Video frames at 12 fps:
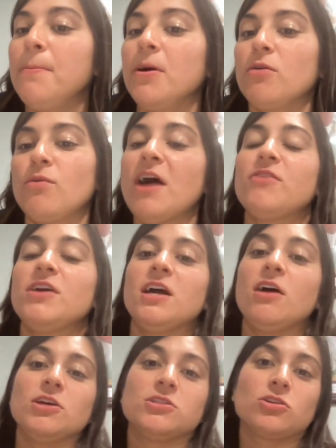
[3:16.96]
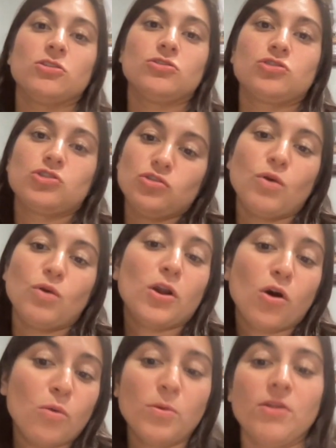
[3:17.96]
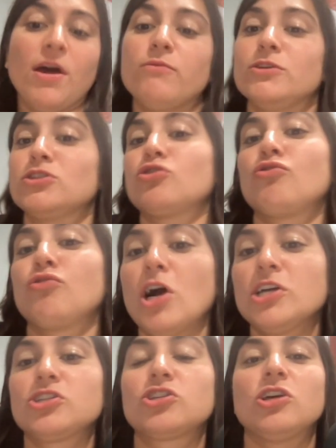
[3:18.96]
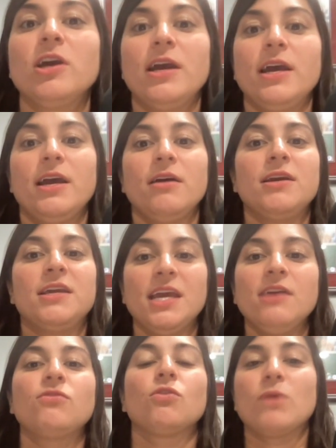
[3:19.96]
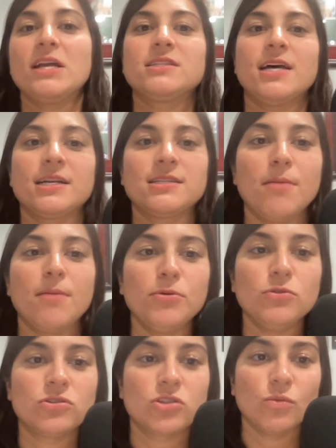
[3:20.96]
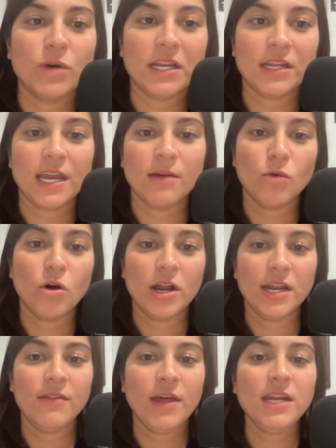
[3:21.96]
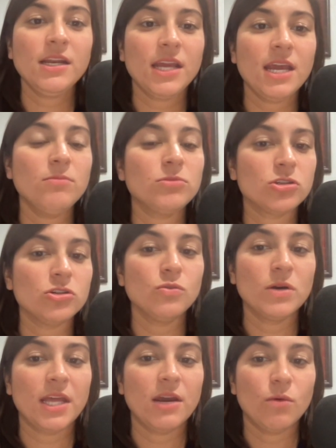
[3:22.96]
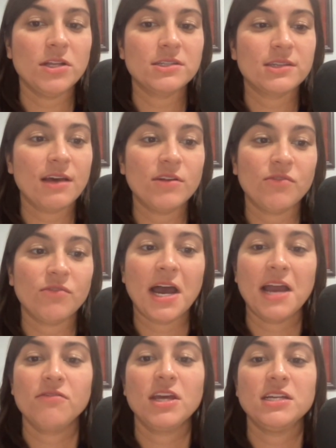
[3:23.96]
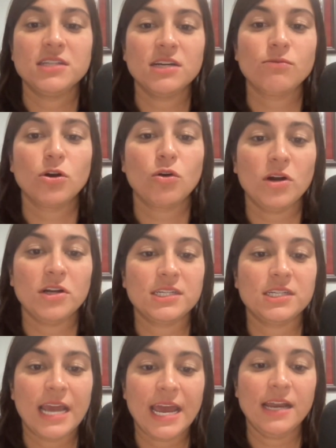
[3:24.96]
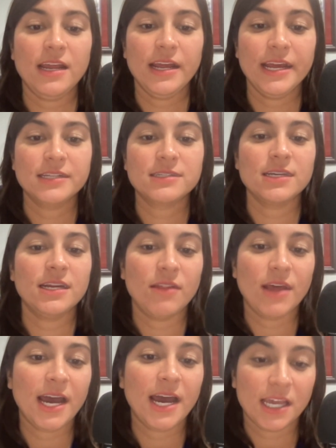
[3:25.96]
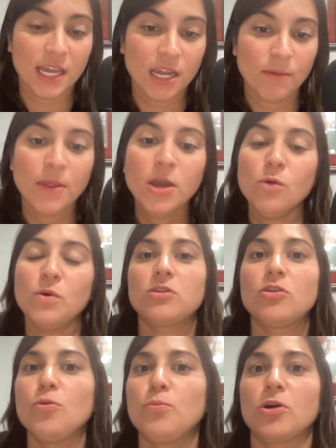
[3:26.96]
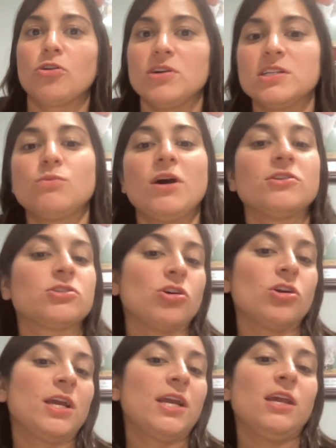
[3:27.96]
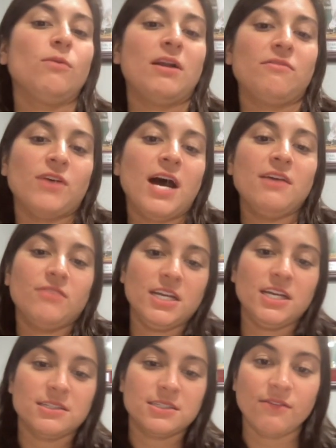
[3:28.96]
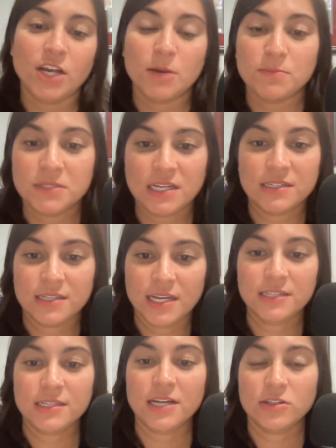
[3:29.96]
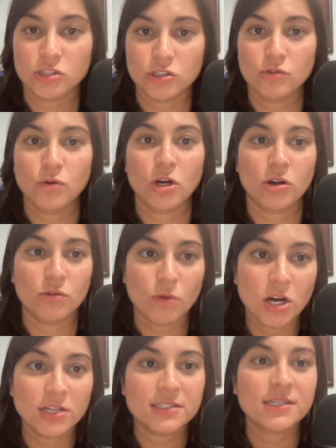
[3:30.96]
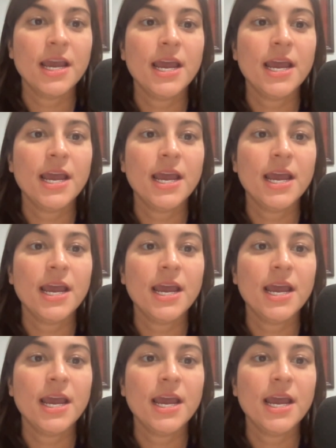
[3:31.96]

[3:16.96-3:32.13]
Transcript: But Rafaela's two run homer that was crushed gave the Red Sox that boost to win game one. And then in game two, when they won 7 5, they did record 10 hits in that game with Cooper Criswell starting. He went five innings, giving up six hits and two earned runs.